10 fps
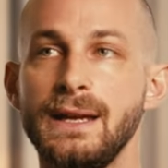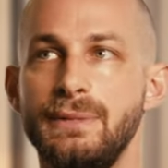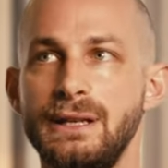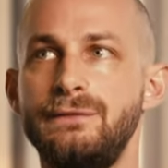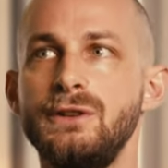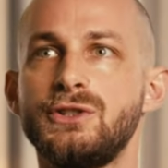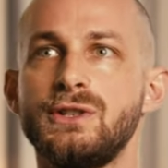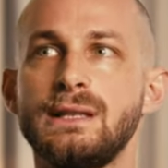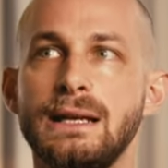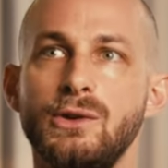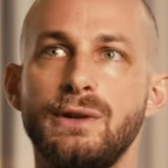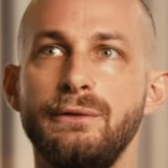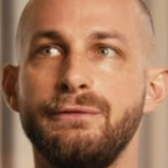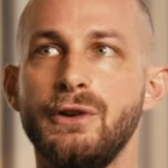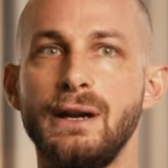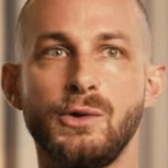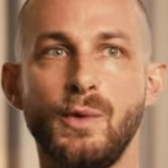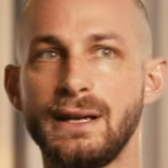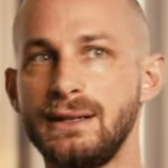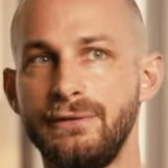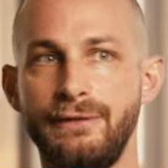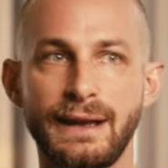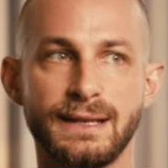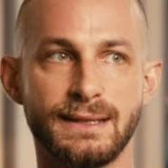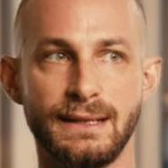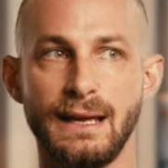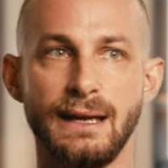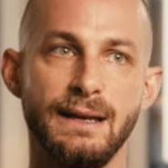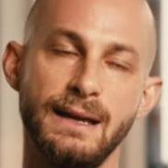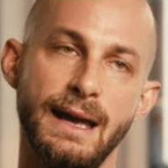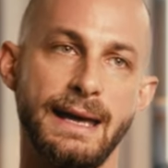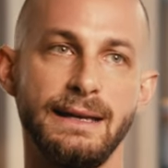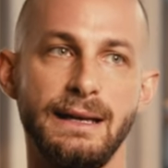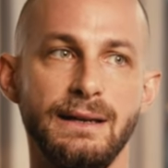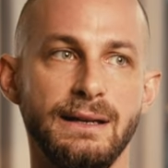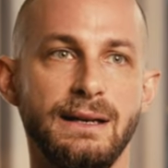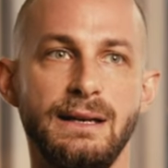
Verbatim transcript: But if you're just like looking for a quick fix and a